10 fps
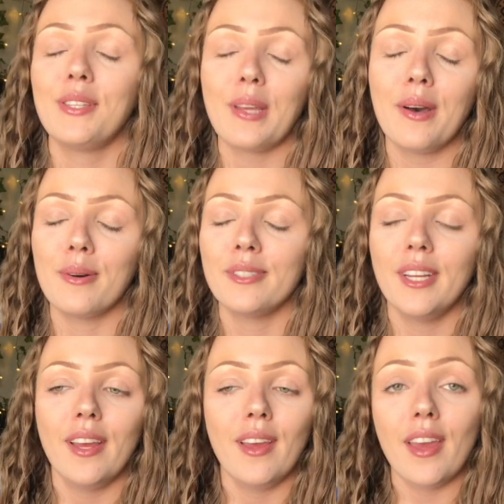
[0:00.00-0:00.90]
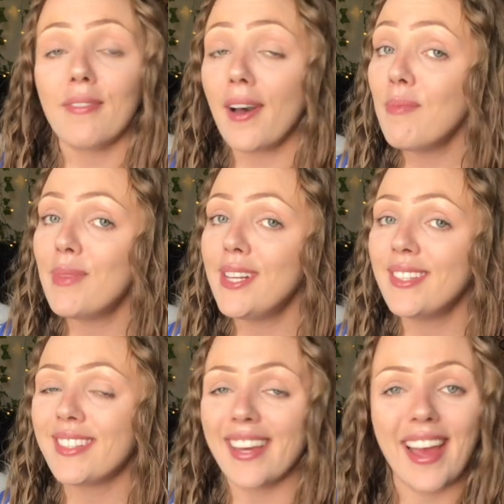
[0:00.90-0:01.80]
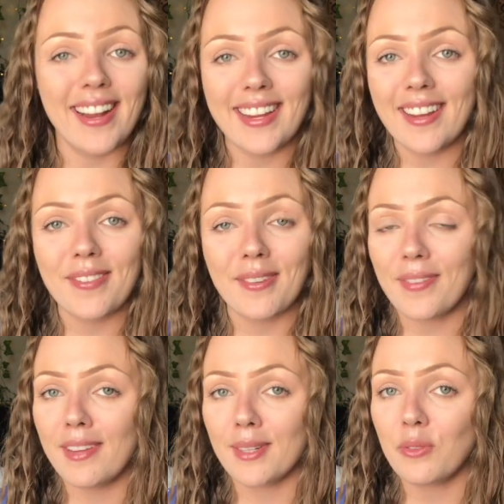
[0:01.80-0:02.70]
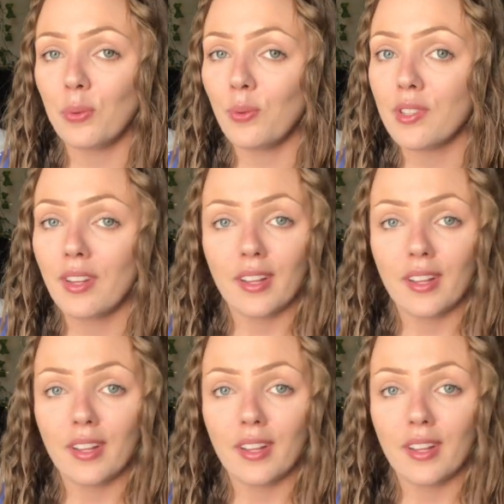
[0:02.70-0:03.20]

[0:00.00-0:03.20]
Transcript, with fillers: So, if I missed any of your favorite tools,